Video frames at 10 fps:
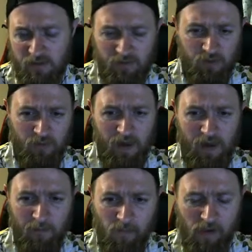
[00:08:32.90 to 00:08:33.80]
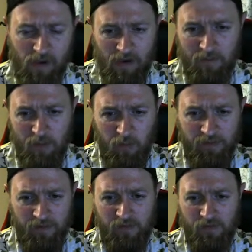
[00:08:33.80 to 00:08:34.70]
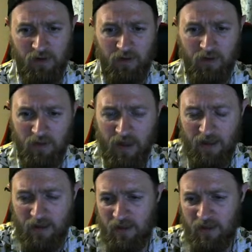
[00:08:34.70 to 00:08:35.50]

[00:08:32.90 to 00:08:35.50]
do that. And what this is going to look like,